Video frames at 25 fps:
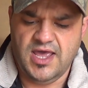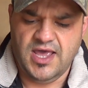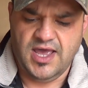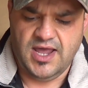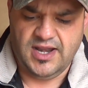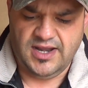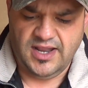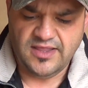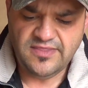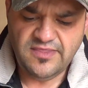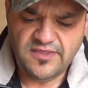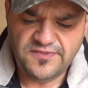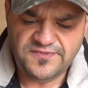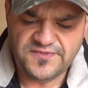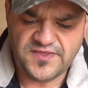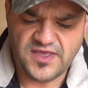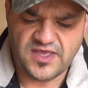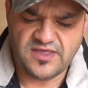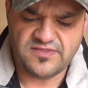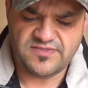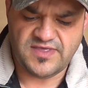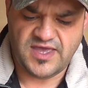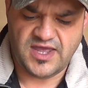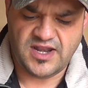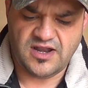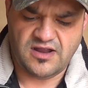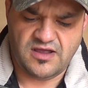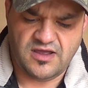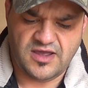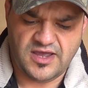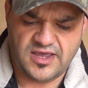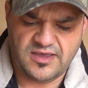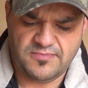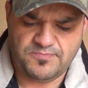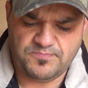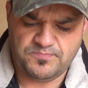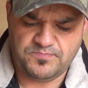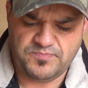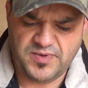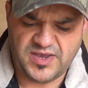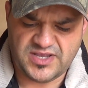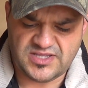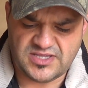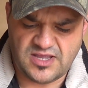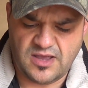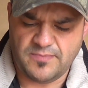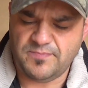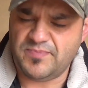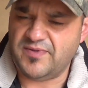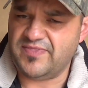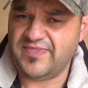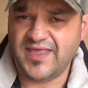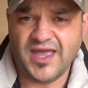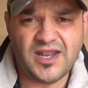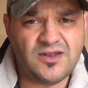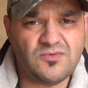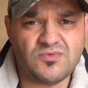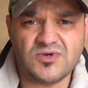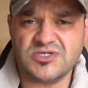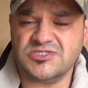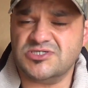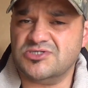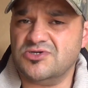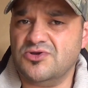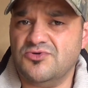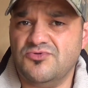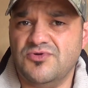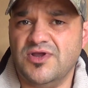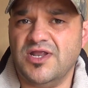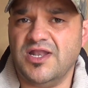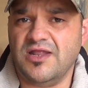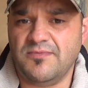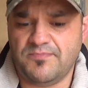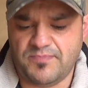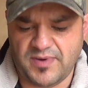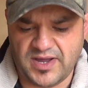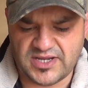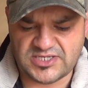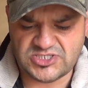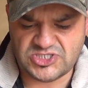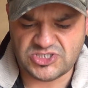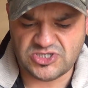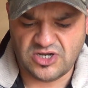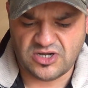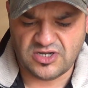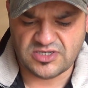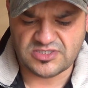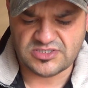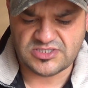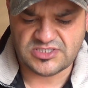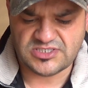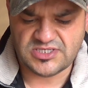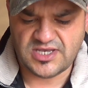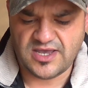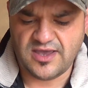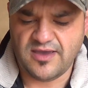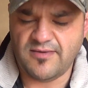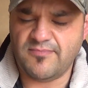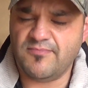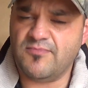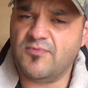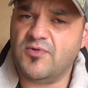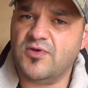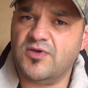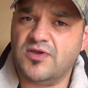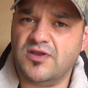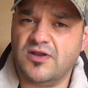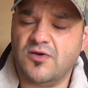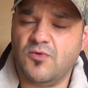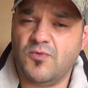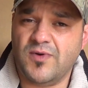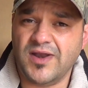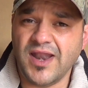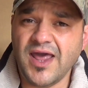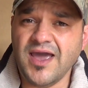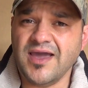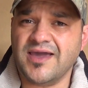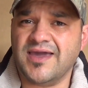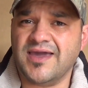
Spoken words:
Another thing that I picked up, and that was really by chance, when I